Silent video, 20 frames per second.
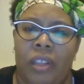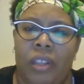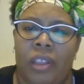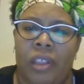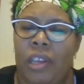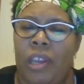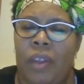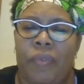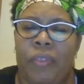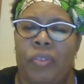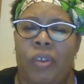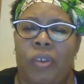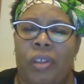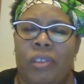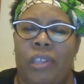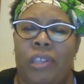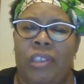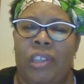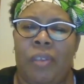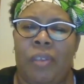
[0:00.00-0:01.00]
They never
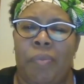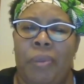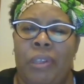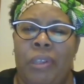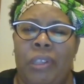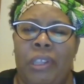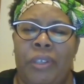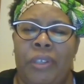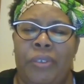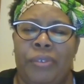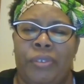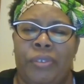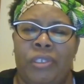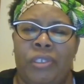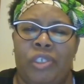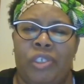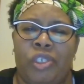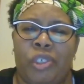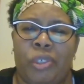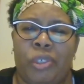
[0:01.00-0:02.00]
thought that they'd be leaders
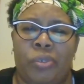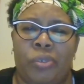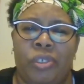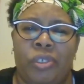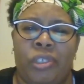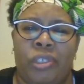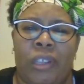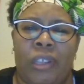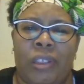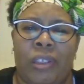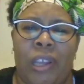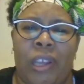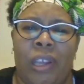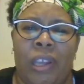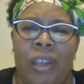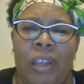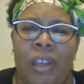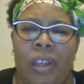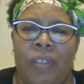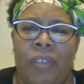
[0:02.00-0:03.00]
in the church, that
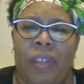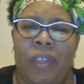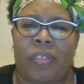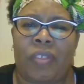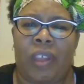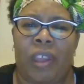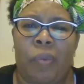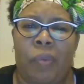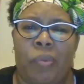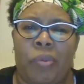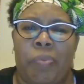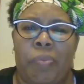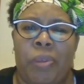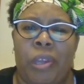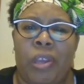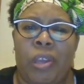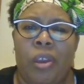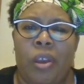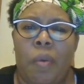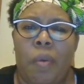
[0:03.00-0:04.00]
they that they would
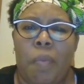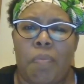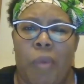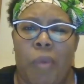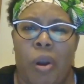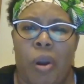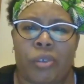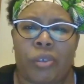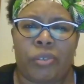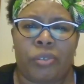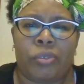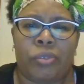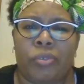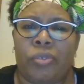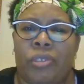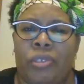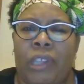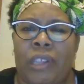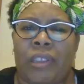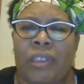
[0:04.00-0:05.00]
be
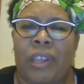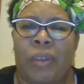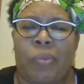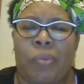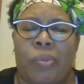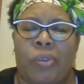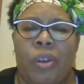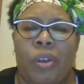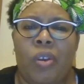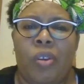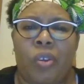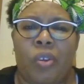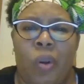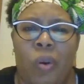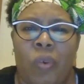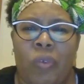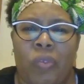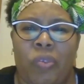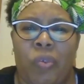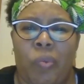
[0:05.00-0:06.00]
martyrs, that they would
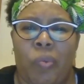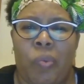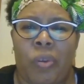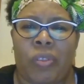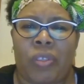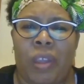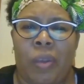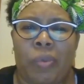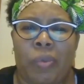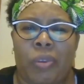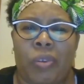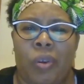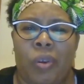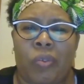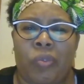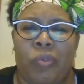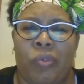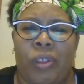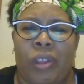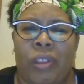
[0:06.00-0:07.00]
go through what they would
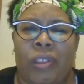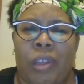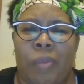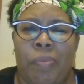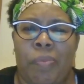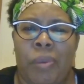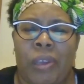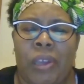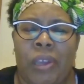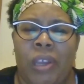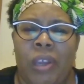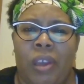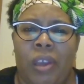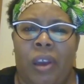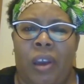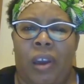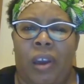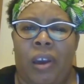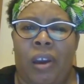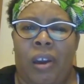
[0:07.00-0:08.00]
go through, that they'd be
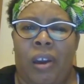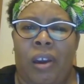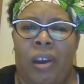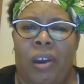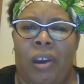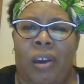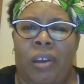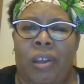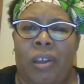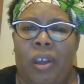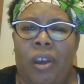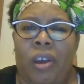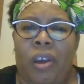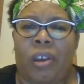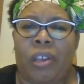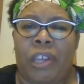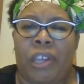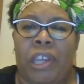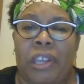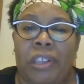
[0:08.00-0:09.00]
uh, uh, uh, uh,
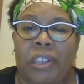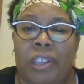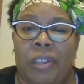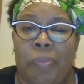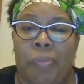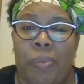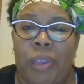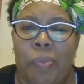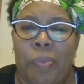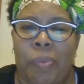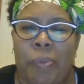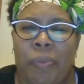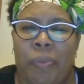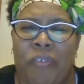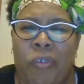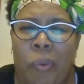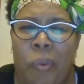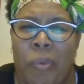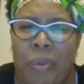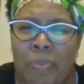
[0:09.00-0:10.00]
uh healing people,
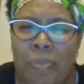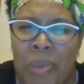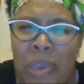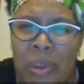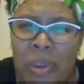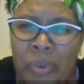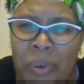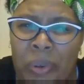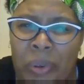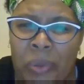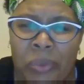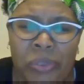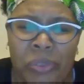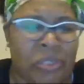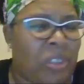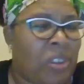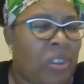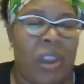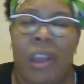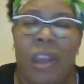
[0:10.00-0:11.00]
performing
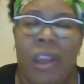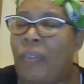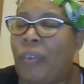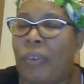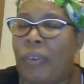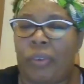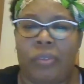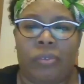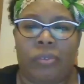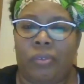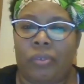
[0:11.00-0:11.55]
miracles. Never.